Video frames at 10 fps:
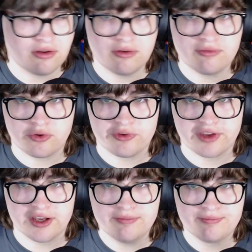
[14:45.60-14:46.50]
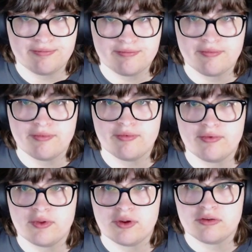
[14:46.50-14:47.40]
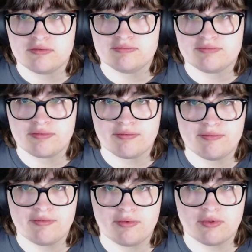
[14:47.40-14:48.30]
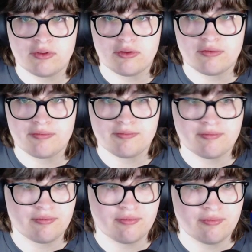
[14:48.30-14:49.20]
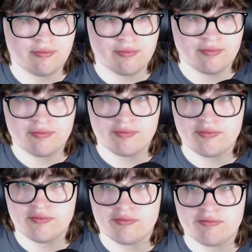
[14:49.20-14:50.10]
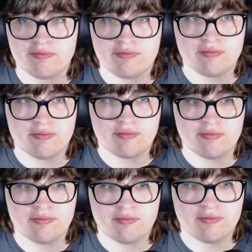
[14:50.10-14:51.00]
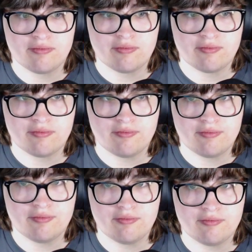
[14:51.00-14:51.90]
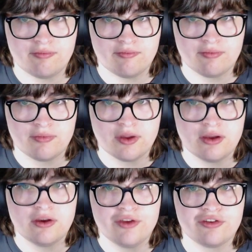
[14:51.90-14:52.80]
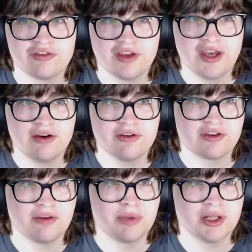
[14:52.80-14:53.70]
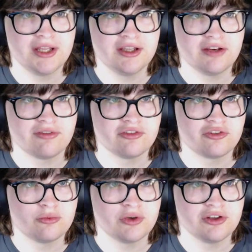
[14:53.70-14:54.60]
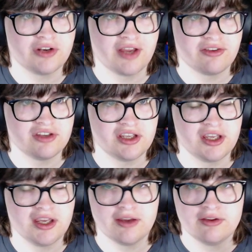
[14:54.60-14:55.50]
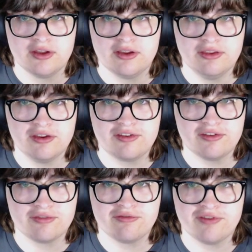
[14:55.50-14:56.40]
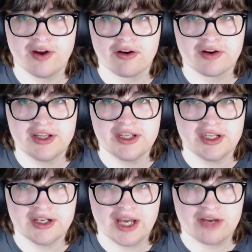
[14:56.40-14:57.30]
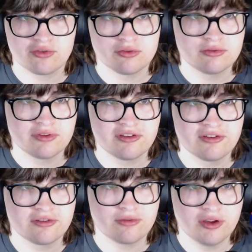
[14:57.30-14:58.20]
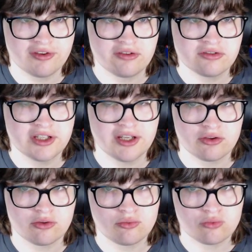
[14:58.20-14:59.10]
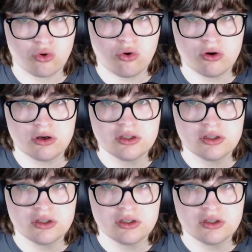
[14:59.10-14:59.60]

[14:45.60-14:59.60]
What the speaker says: voice again. And it was quite an event to behold. The lazy brown fox jumped over the slow green turtle. So see how it's completely different to what you're now seeing here. This is very natural. This is essentially the raw